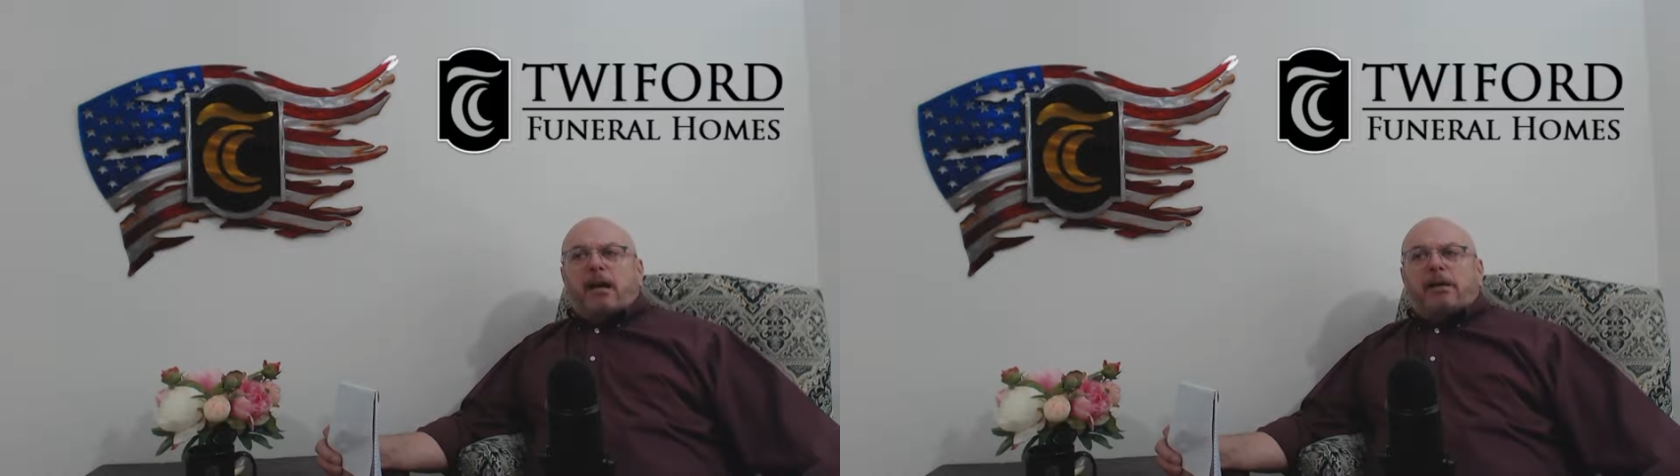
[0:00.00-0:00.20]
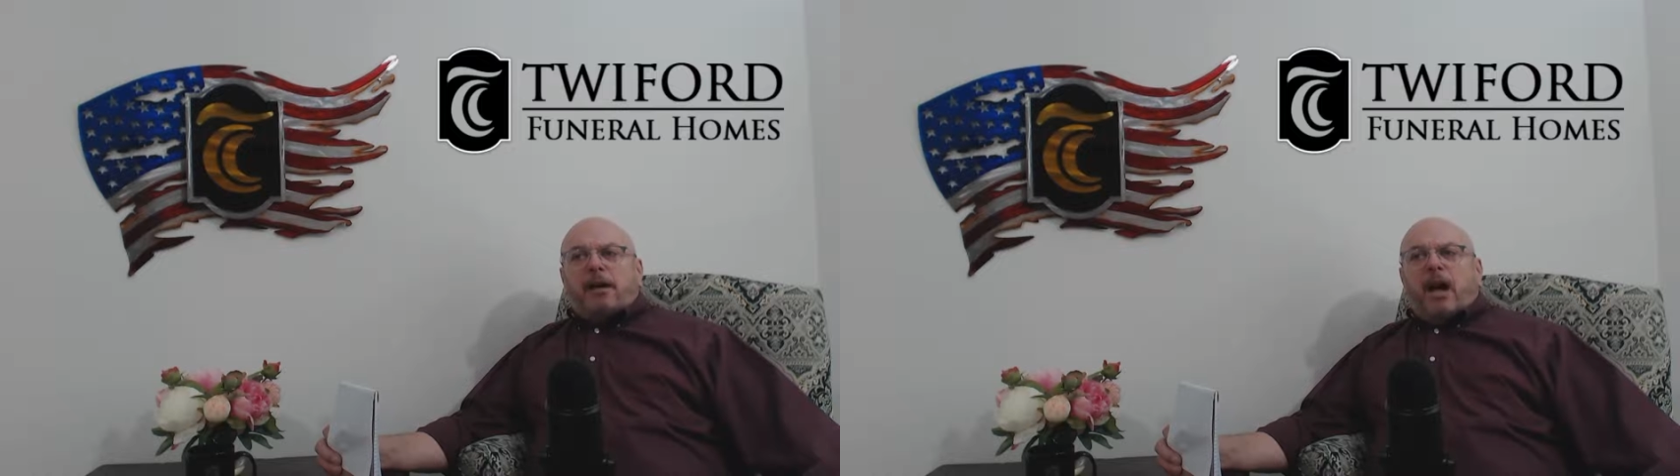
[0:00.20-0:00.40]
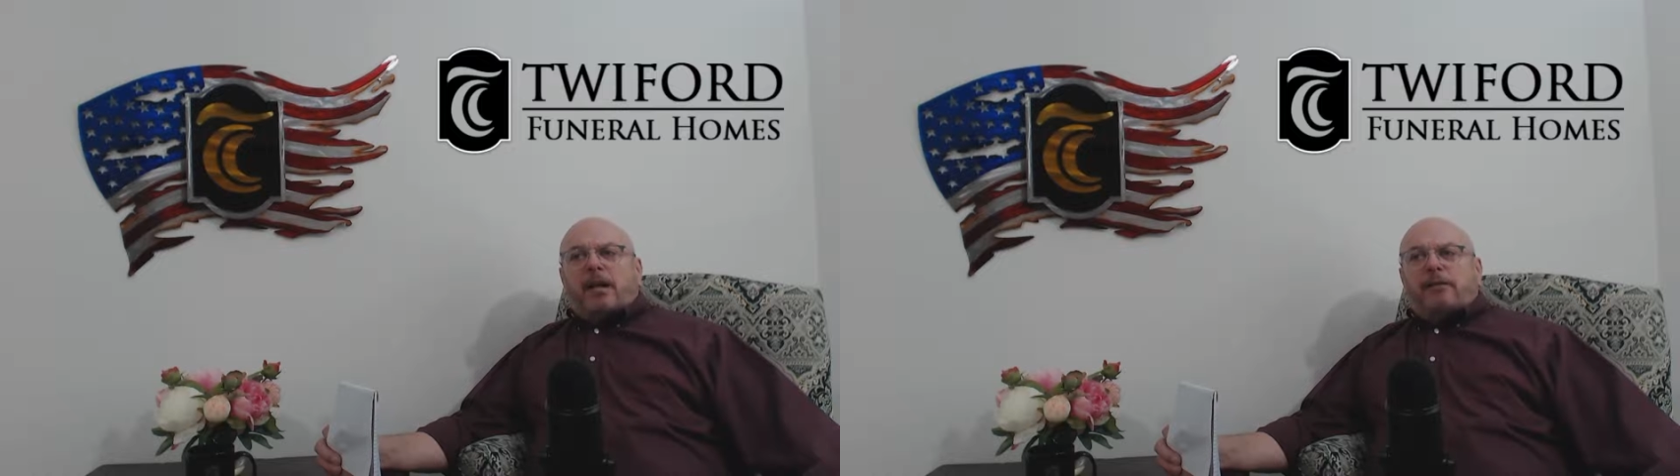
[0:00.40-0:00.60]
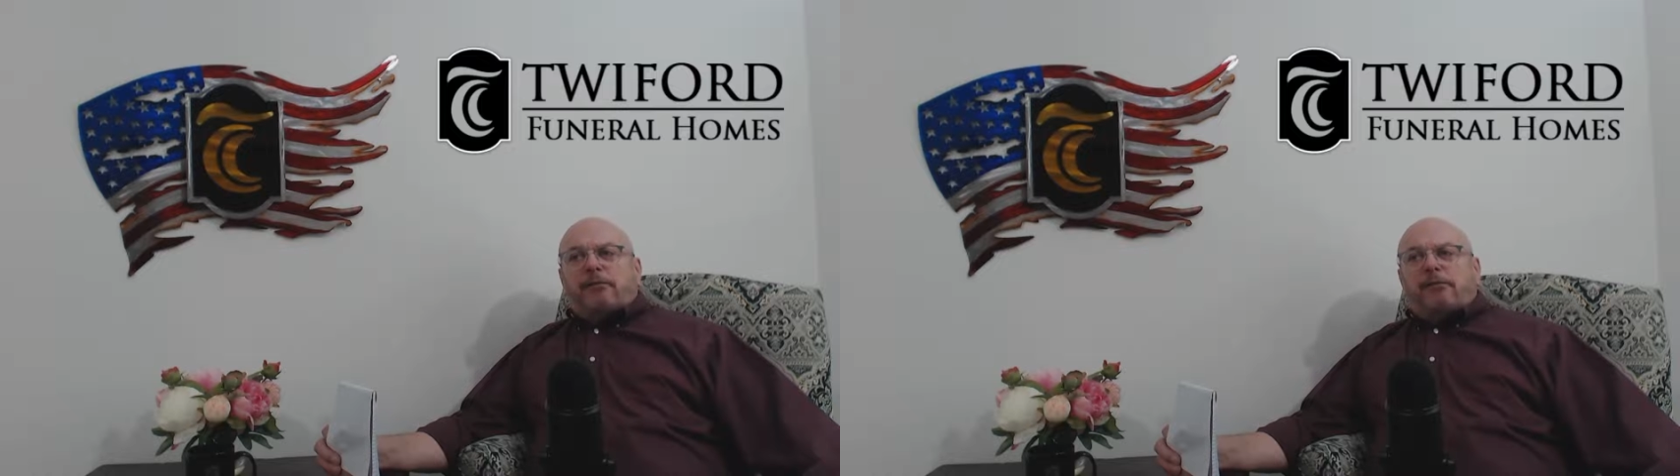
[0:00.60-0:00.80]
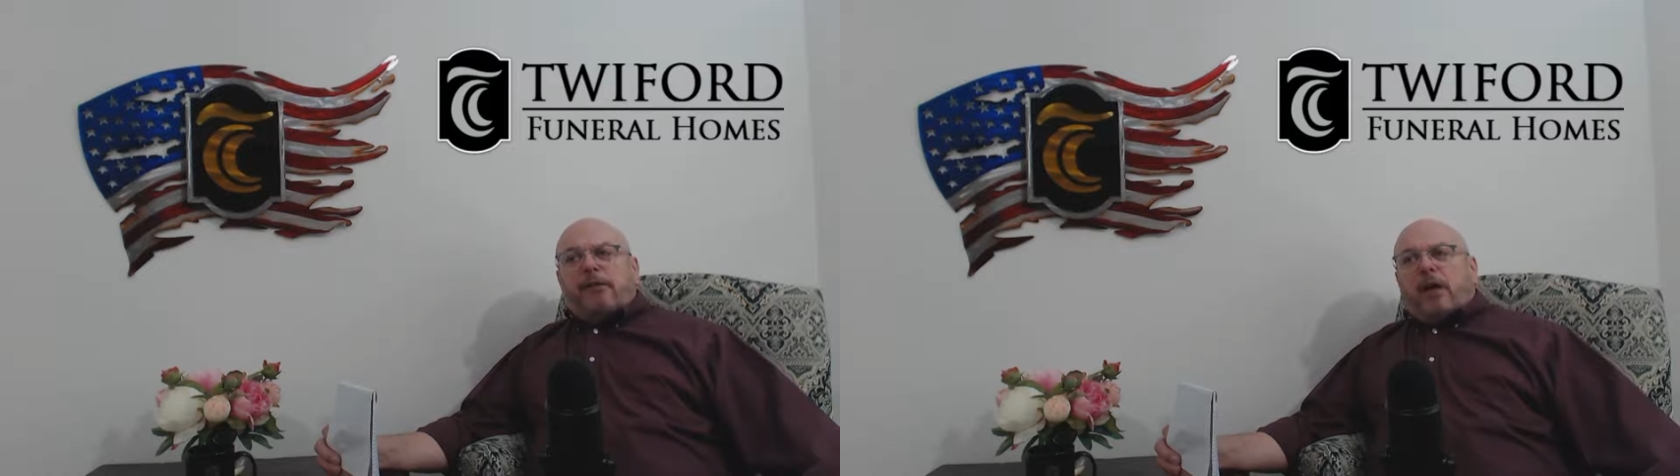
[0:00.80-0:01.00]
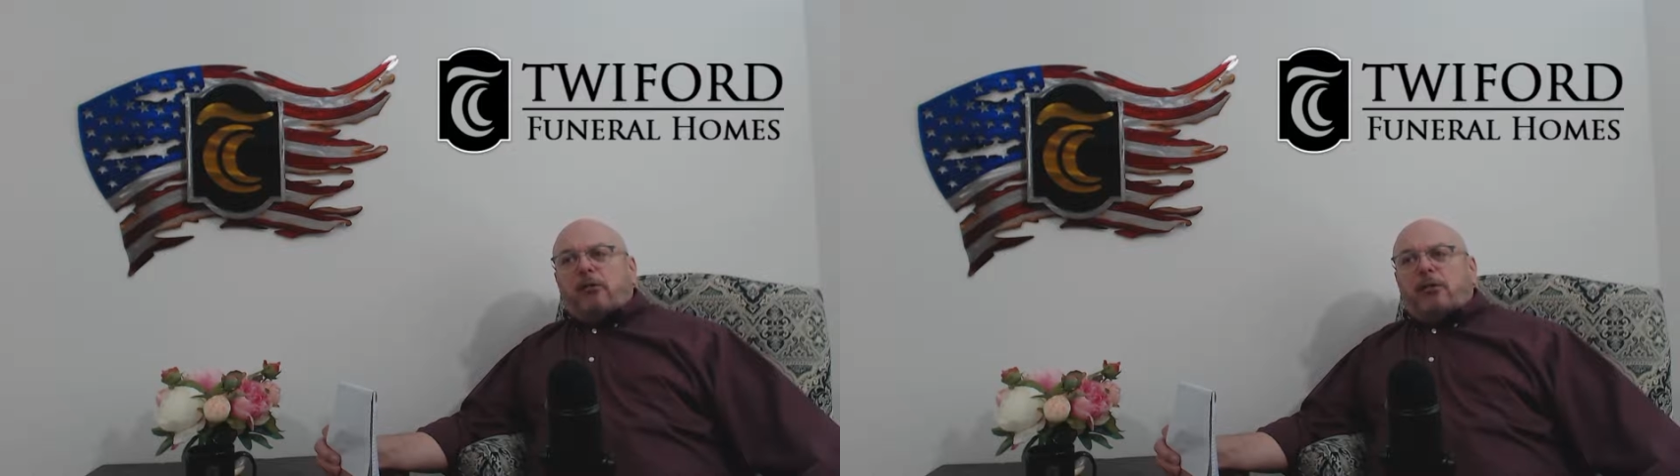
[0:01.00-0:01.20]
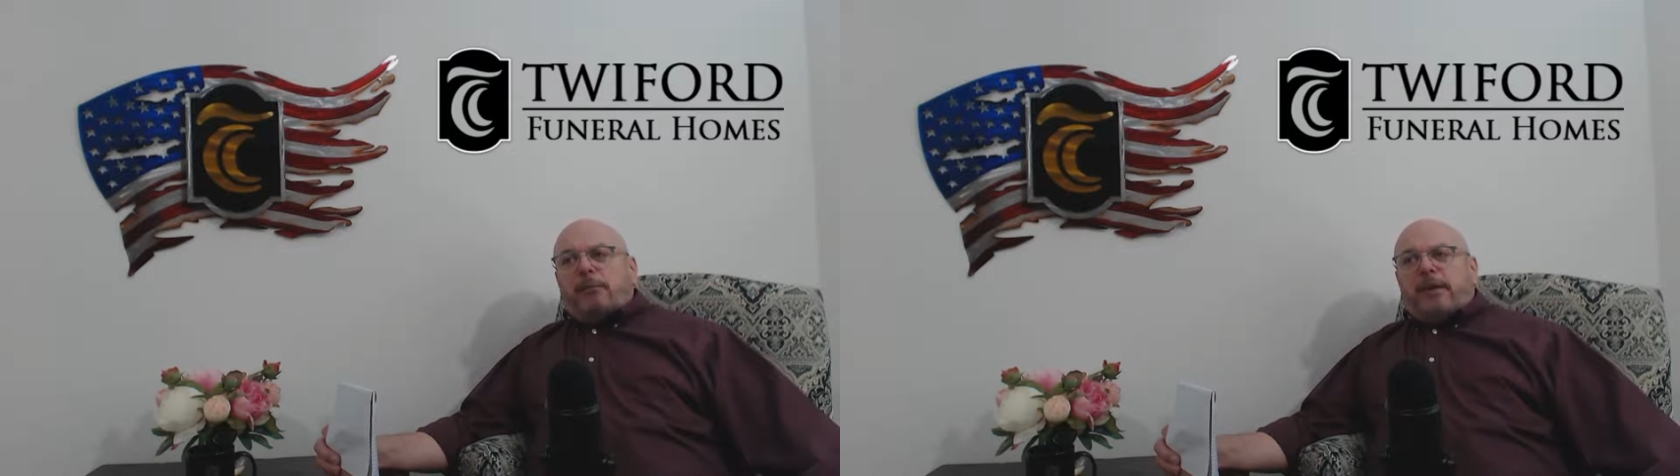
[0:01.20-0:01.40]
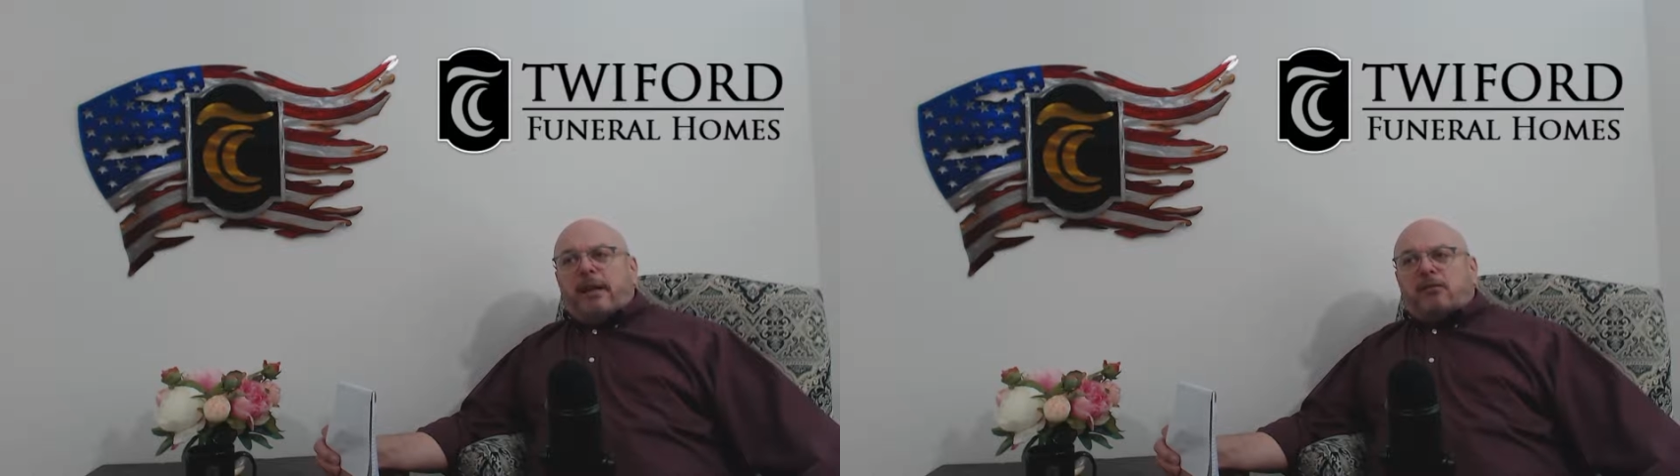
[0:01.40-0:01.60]
not felt to
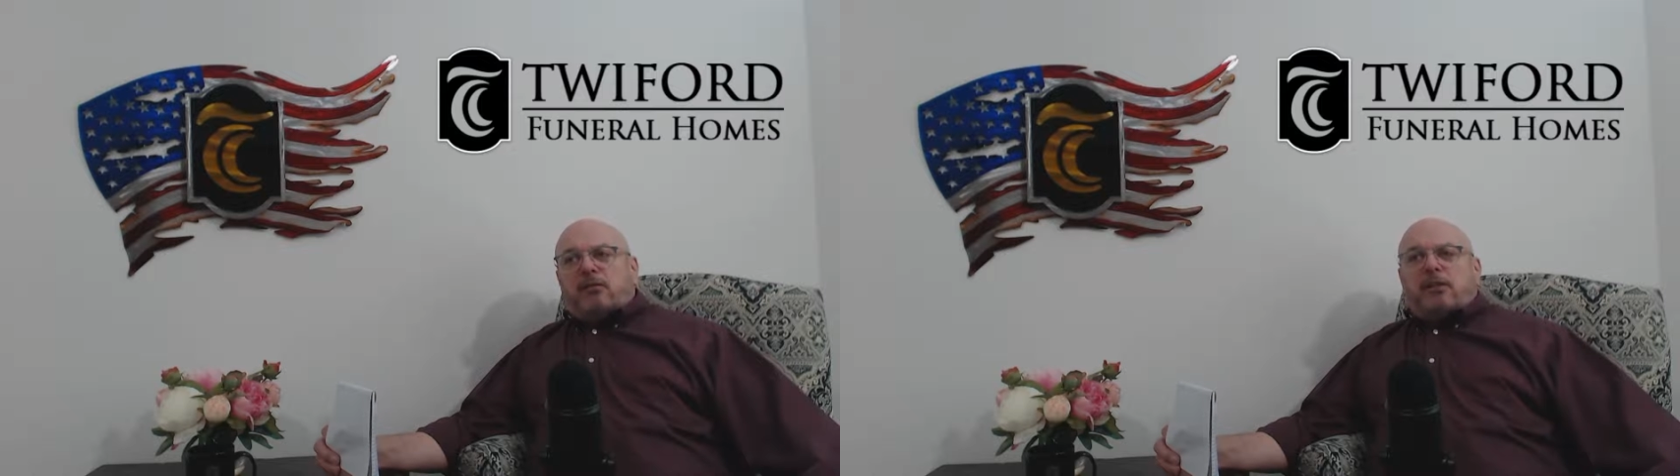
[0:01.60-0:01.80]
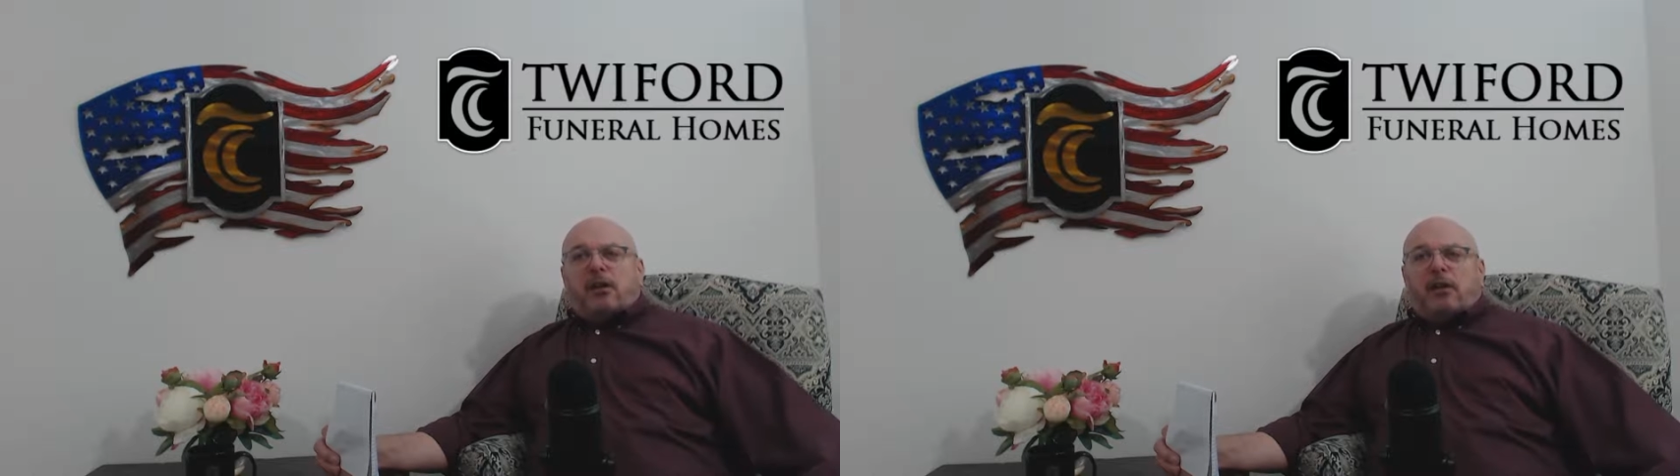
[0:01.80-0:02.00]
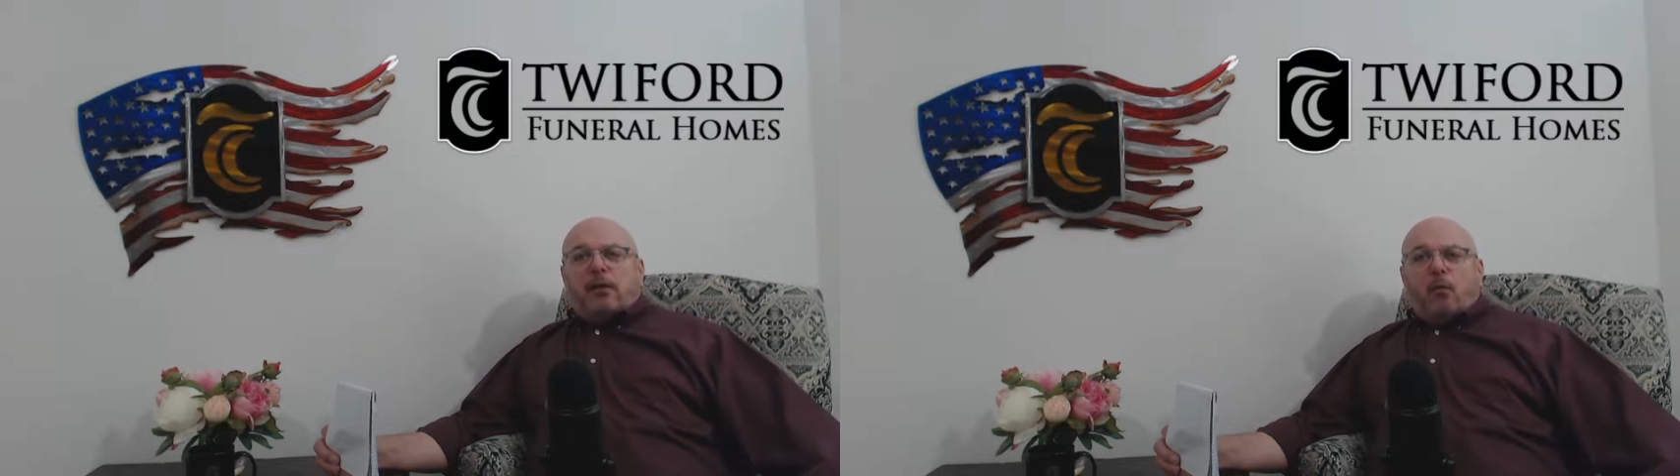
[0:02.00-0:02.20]
be necessarily